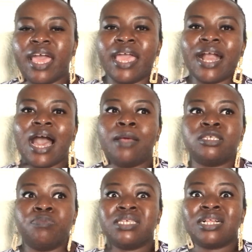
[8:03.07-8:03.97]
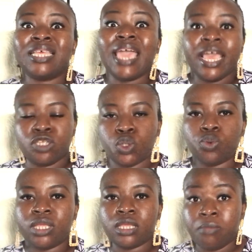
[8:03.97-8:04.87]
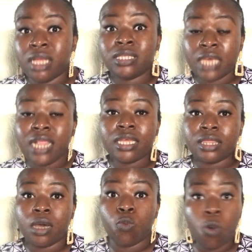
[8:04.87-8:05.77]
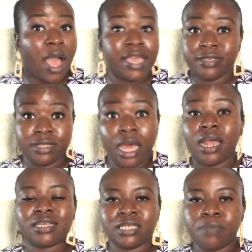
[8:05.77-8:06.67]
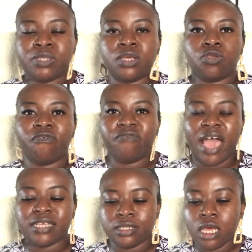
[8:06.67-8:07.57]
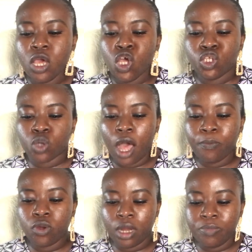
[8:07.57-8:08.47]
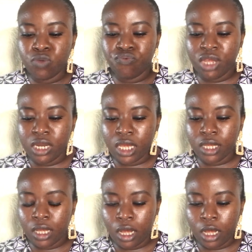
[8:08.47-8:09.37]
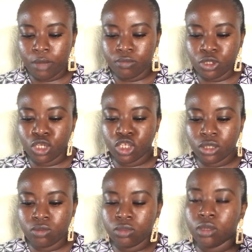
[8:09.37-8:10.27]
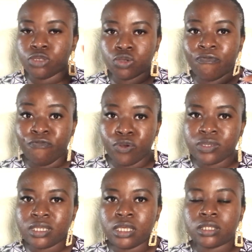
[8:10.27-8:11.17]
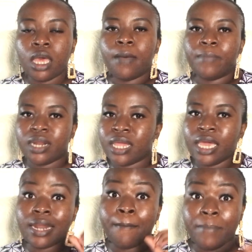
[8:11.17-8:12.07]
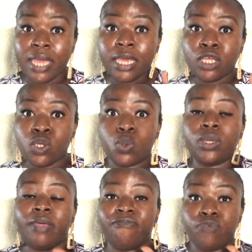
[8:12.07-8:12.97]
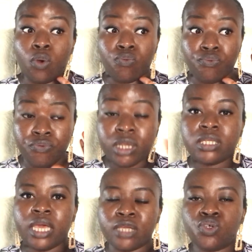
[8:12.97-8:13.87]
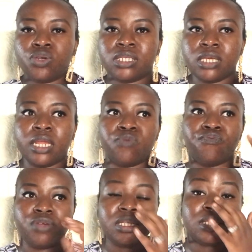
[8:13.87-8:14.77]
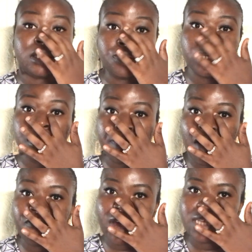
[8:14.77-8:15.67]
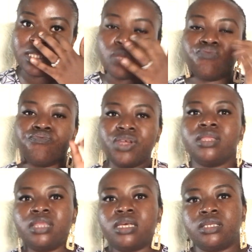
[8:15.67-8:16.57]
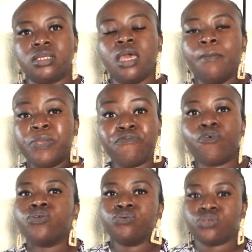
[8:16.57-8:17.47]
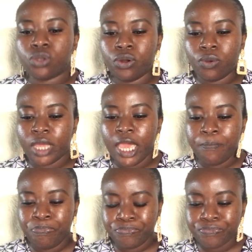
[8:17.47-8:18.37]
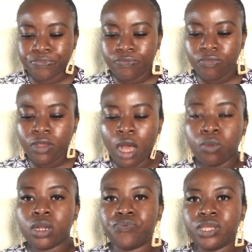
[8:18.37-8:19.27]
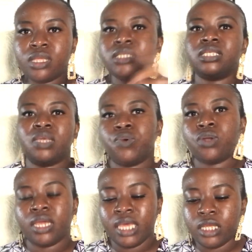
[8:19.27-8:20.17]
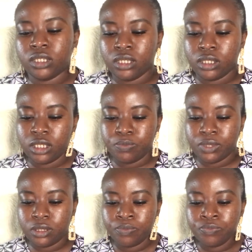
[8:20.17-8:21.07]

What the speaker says: And God is basically answering them and telling them why he's not accepting their fast. So I'm gonna be reading just some verses, but again, I'm begging you, if you're really interested and really serious about fasting, read this before you start, okay? I'm gonna read this and then we're gonna get into the tips.